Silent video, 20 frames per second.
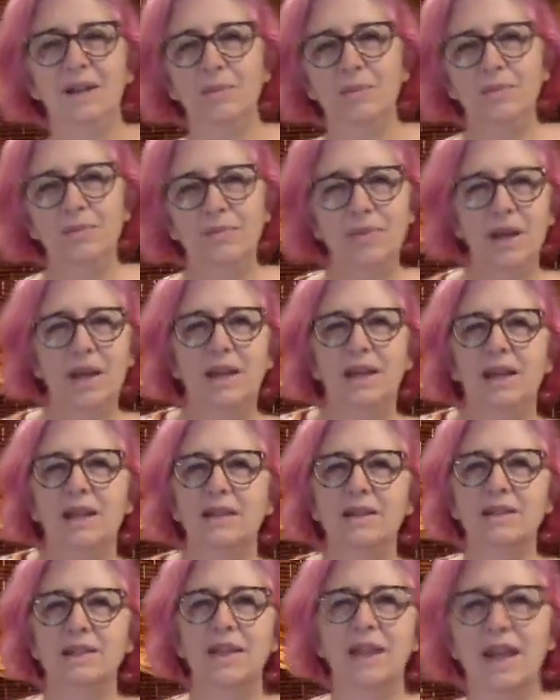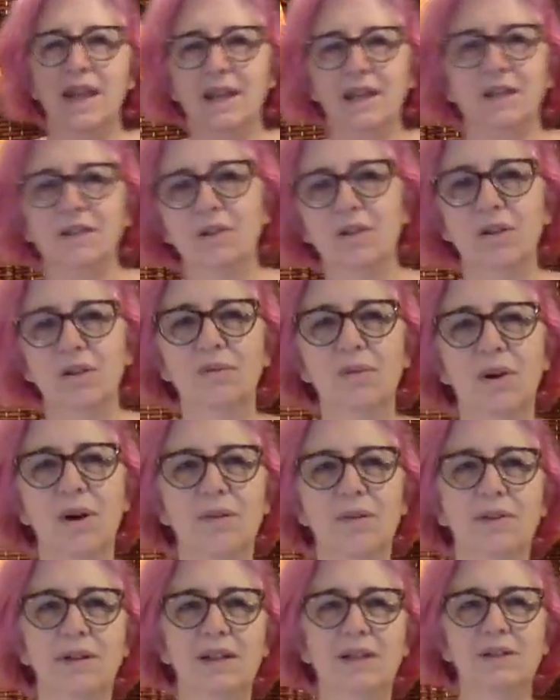my sciatic nerve, wherever
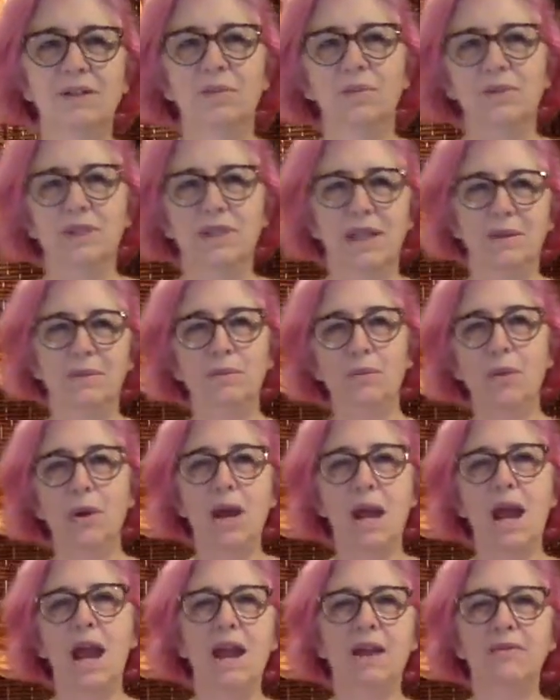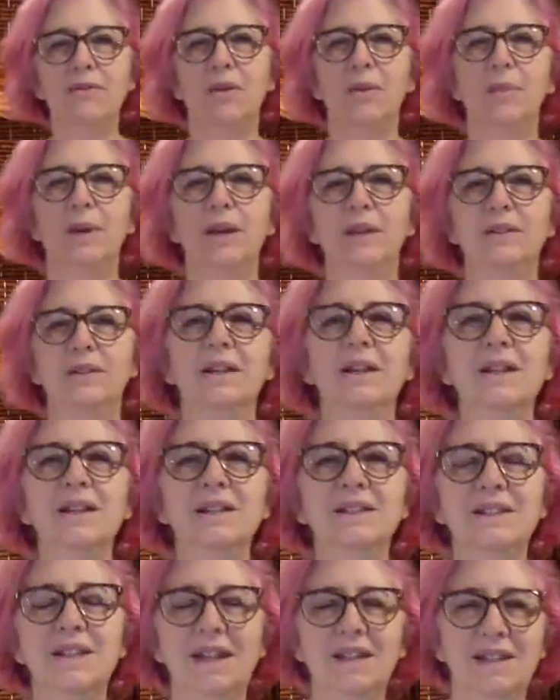it is, was like, wah, for about
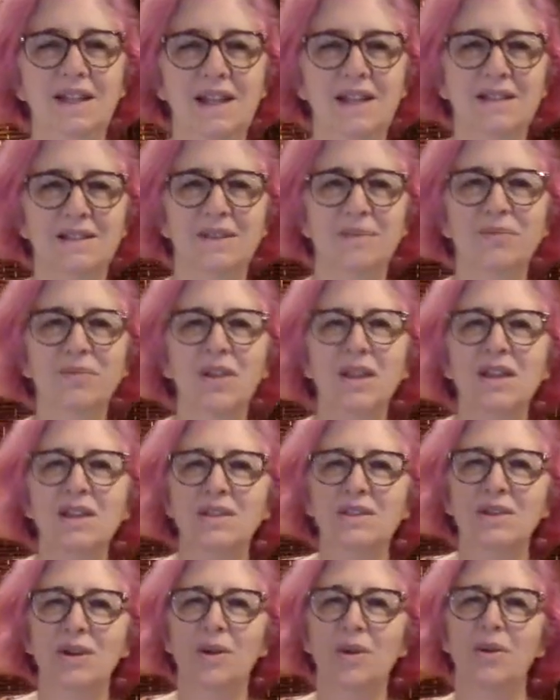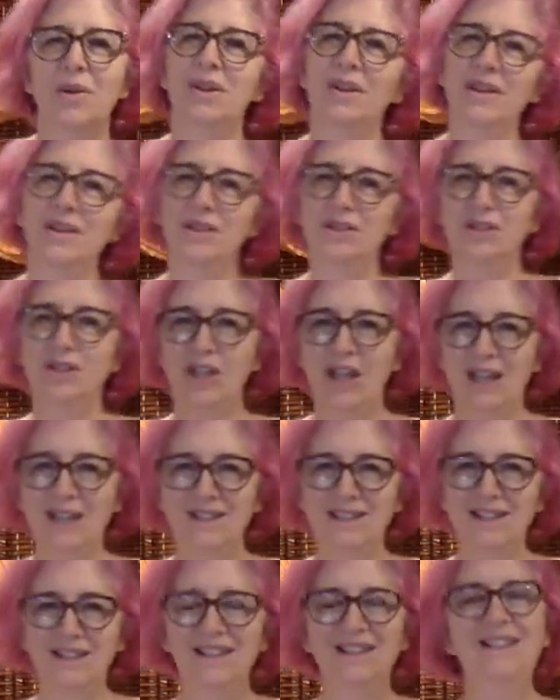10 days. So
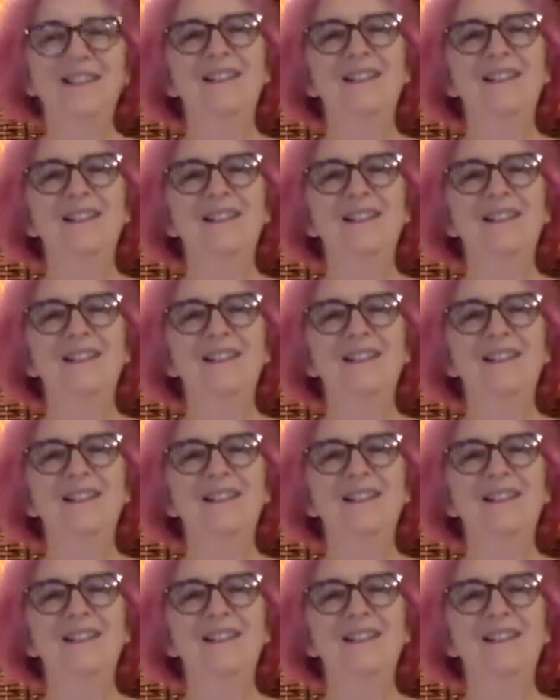gentle,